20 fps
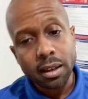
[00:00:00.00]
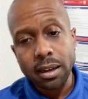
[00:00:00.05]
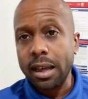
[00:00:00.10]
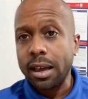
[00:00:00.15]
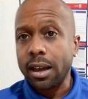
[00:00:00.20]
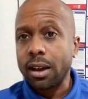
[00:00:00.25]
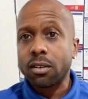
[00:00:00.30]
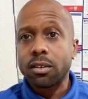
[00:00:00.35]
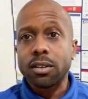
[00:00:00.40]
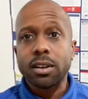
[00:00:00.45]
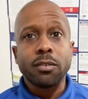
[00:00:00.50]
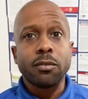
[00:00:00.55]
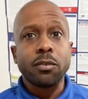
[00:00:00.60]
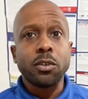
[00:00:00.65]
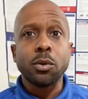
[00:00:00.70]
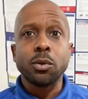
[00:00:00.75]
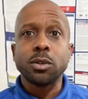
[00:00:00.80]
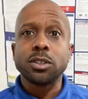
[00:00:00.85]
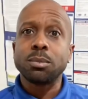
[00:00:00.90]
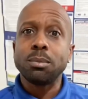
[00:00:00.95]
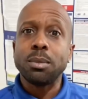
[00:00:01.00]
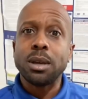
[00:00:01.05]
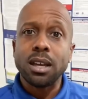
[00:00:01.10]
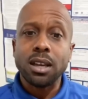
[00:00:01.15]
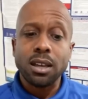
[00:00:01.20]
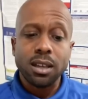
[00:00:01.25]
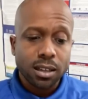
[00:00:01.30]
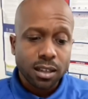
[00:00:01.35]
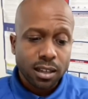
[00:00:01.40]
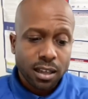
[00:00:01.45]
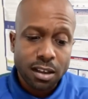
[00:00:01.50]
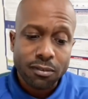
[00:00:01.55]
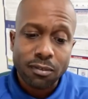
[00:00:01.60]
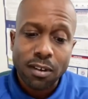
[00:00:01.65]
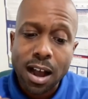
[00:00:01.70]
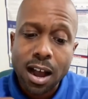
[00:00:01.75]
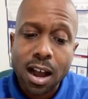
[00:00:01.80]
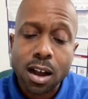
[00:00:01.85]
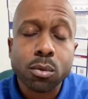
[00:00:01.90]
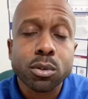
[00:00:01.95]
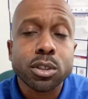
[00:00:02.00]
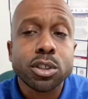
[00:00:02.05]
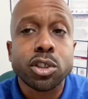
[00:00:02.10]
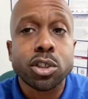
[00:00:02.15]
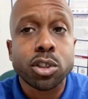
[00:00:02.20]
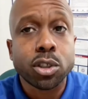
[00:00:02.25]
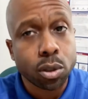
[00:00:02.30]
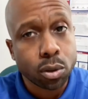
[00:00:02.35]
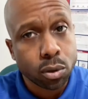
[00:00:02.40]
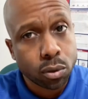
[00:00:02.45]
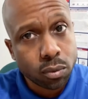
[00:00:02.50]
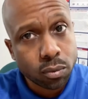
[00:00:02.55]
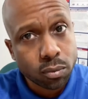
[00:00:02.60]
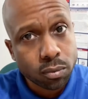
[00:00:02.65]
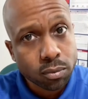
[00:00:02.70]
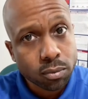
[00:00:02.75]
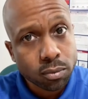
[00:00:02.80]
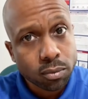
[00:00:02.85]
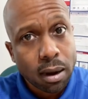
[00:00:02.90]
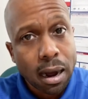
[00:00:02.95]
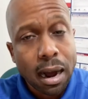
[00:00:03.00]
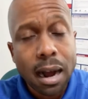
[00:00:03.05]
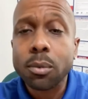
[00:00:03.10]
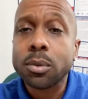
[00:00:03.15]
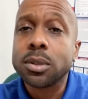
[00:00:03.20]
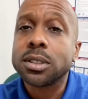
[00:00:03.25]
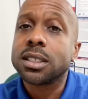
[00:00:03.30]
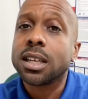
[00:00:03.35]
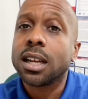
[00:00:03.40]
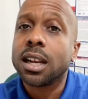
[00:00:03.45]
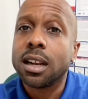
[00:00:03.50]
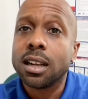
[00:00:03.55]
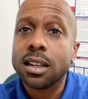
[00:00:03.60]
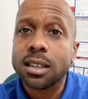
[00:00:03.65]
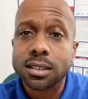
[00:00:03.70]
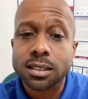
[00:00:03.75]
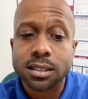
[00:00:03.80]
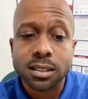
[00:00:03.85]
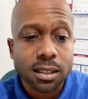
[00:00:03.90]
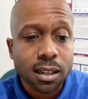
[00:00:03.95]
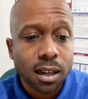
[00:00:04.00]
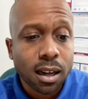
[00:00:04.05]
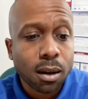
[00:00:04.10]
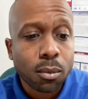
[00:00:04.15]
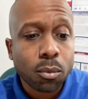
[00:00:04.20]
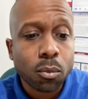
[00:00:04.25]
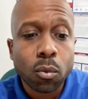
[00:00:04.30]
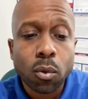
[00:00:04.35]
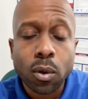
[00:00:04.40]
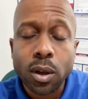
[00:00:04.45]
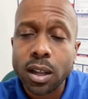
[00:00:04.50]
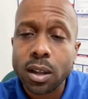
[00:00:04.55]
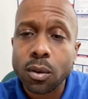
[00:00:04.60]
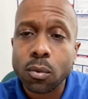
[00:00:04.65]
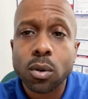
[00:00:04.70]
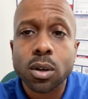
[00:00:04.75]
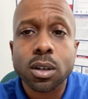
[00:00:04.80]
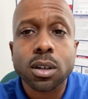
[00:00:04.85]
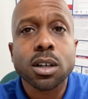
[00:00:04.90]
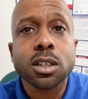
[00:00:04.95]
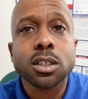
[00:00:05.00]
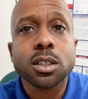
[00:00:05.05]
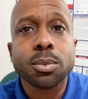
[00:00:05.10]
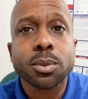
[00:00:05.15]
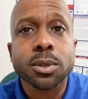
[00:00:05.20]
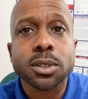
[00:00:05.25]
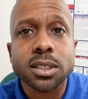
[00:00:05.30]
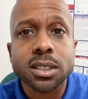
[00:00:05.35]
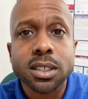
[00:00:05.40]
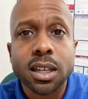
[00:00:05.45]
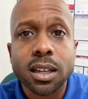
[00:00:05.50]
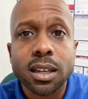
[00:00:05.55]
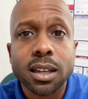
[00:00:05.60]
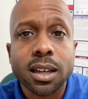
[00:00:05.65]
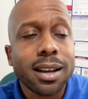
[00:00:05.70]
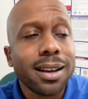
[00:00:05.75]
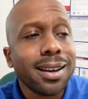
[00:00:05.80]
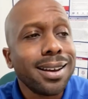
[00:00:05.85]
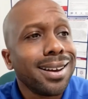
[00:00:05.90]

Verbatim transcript: Now, if you was me, if I was you, I would say, listen, I'm with it 100%.